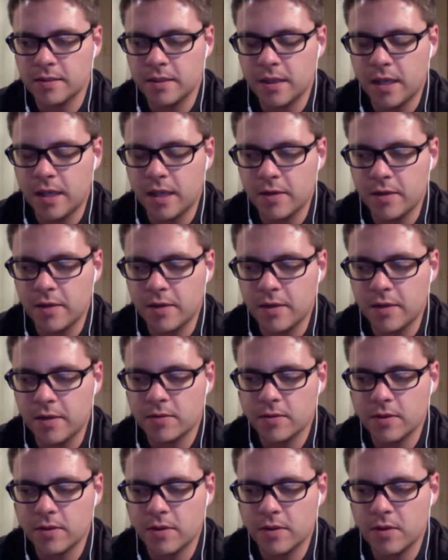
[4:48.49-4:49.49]
I don't
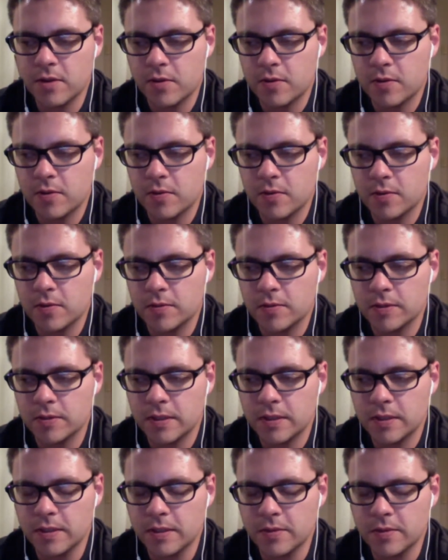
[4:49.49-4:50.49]
know
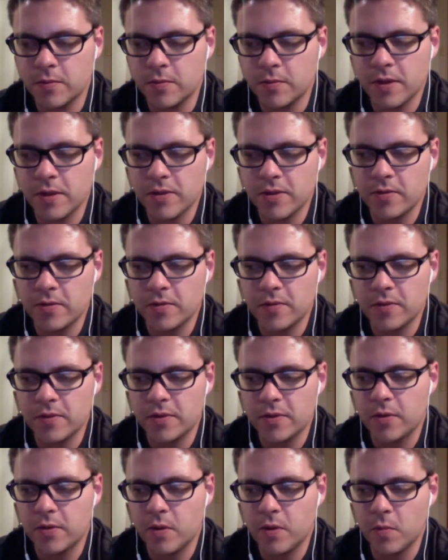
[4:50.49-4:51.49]
whether
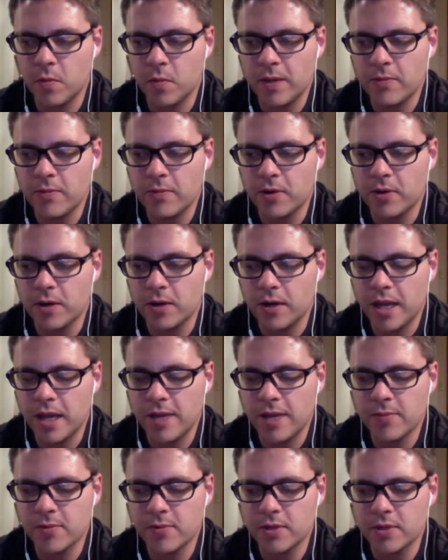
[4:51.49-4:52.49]
we were
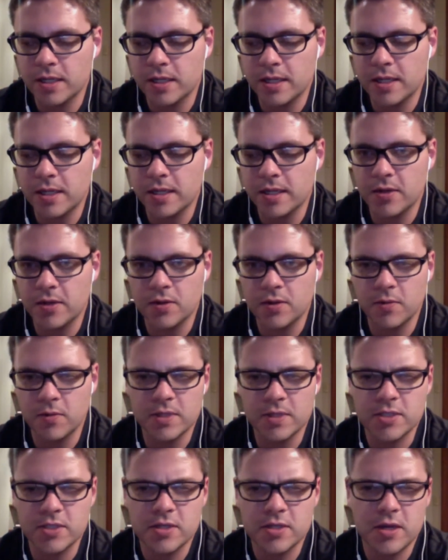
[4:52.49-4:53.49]
able to get here in
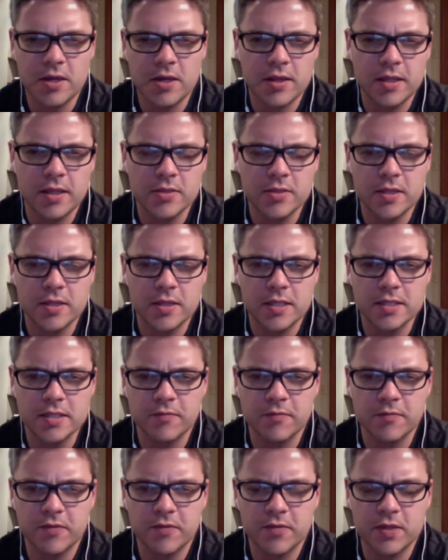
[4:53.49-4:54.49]
Wichita that
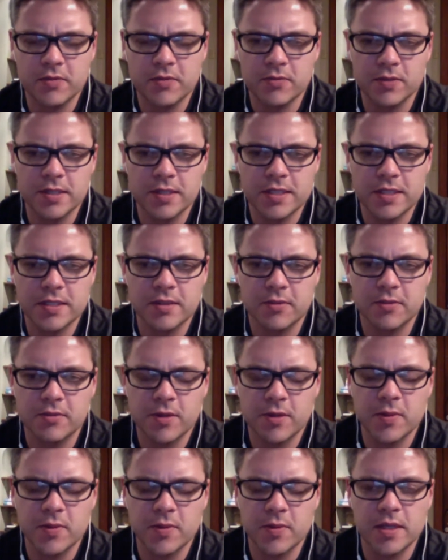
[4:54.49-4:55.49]
2015 release of the
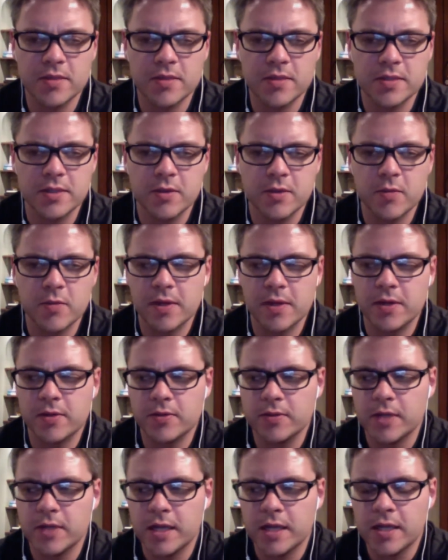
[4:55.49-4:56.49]
Rebel Yell single
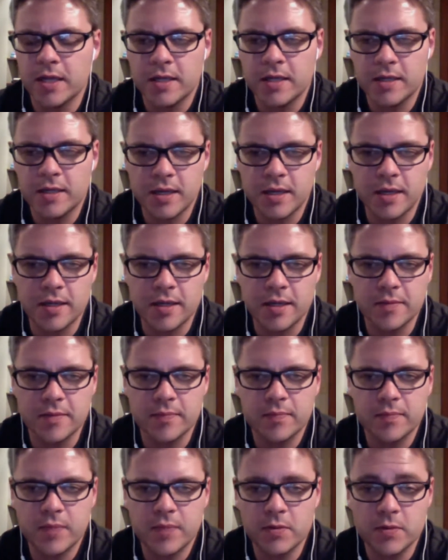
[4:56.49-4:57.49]
barrel,
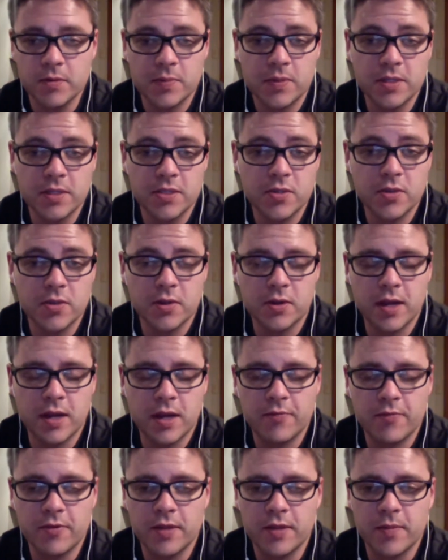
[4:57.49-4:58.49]
but it was pretty soon
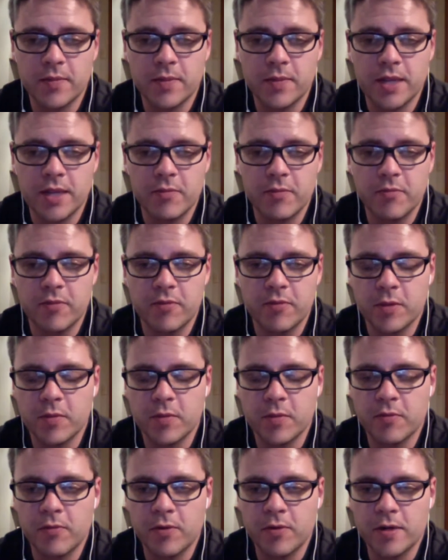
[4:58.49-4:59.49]
thereafter that it became
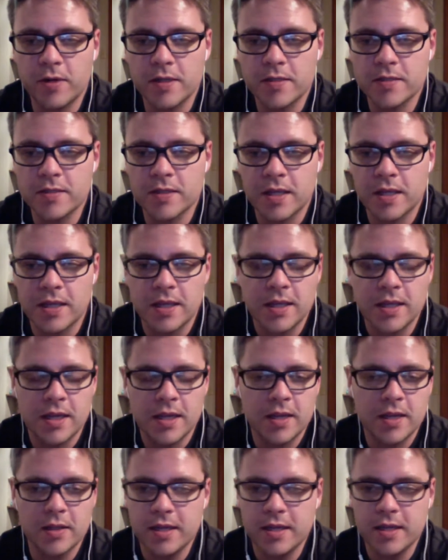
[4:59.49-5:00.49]
available for us.
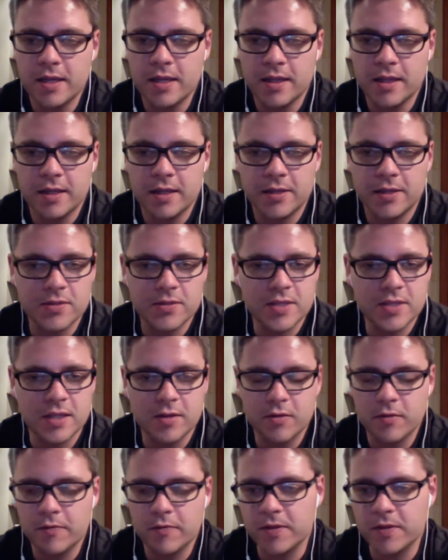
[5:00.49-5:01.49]
And then, yeah, like you said,
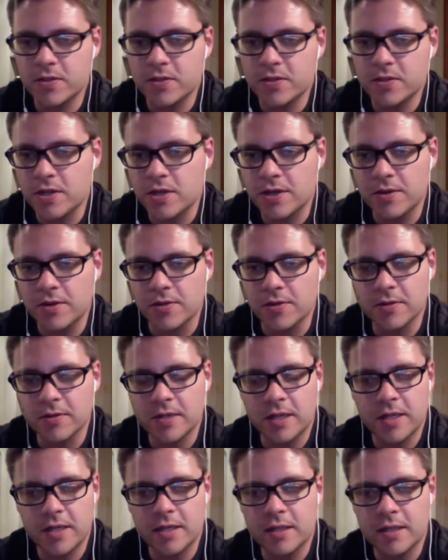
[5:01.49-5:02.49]
Old Fitzgerald,
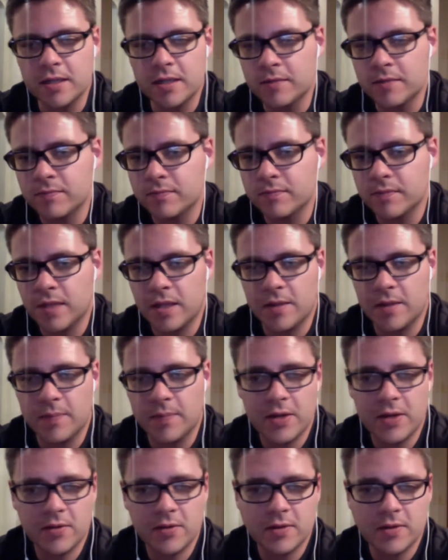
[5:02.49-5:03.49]
it
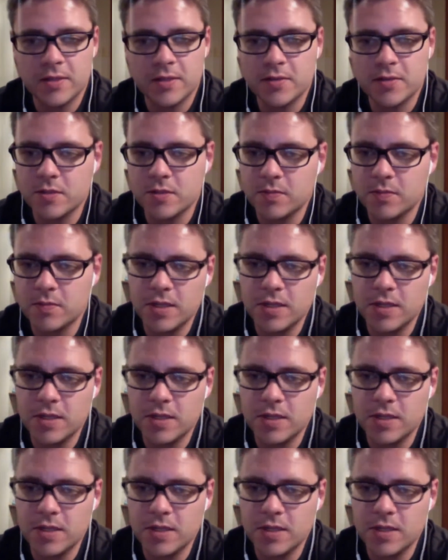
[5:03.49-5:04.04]
apparently used to be